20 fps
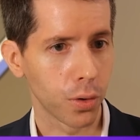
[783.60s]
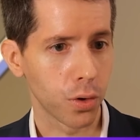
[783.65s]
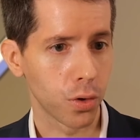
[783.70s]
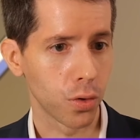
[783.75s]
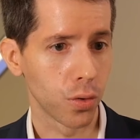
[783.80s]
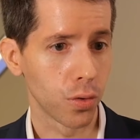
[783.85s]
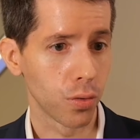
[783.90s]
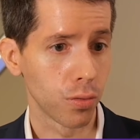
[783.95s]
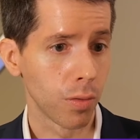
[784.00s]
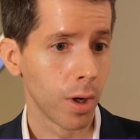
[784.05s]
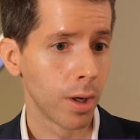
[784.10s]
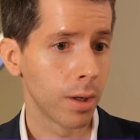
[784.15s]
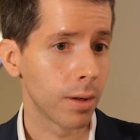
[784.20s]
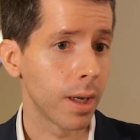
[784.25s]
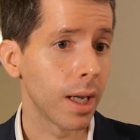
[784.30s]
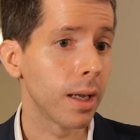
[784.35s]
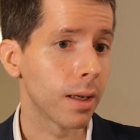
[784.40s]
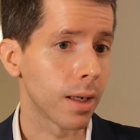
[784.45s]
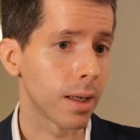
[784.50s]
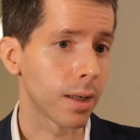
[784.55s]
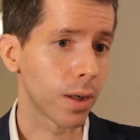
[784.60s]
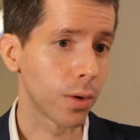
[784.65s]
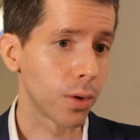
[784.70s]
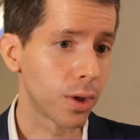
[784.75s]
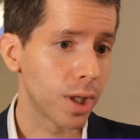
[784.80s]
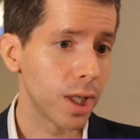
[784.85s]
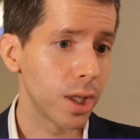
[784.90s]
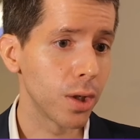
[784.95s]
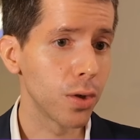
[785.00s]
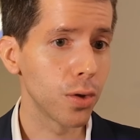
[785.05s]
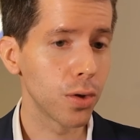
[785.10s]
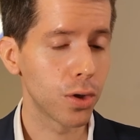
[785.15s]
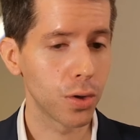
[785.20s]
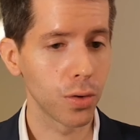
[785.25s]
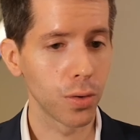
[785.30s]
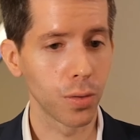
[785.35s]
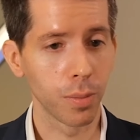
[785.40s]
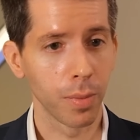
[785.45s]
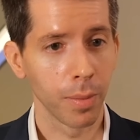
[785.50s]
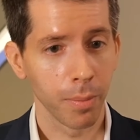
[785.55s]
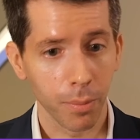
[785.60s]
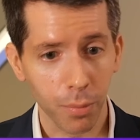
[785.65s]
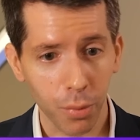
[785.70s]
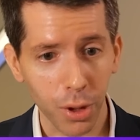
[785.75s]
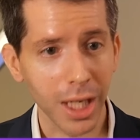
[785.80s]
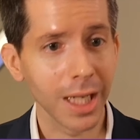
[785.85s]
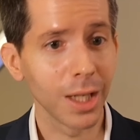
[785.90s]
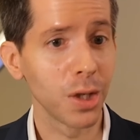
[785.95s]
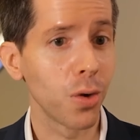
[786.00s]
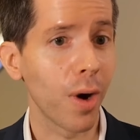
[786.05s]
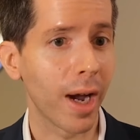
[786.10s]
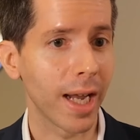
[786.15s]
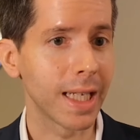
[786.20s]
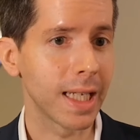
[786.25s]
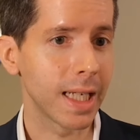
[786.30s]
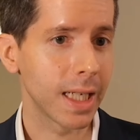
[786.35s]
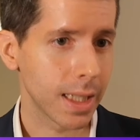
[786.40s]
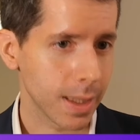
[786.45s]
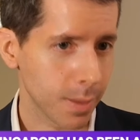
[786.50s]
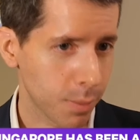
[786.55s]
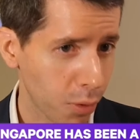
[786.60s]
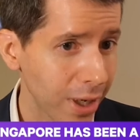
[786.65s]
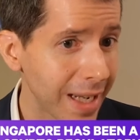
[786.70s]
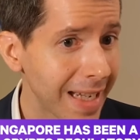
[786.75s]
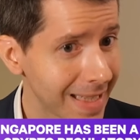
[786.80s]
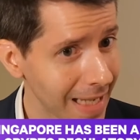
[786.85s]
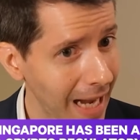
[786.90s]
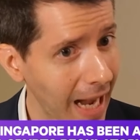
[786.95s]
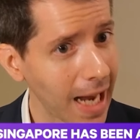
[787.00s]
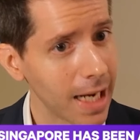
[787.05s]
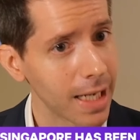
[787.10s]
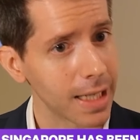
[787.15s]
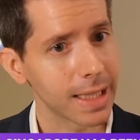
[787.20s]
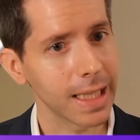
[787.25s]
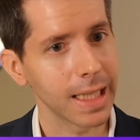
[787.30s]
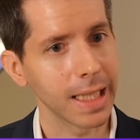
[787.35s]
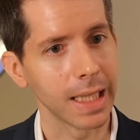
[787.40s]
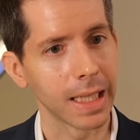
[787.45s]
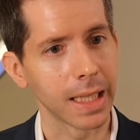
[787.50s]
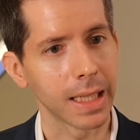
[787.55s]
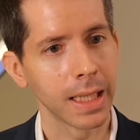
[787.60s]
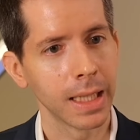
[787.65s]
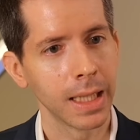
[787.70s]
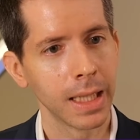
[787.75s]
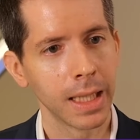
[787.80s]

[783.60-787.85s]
to continue to bring new ideas, bring talent in.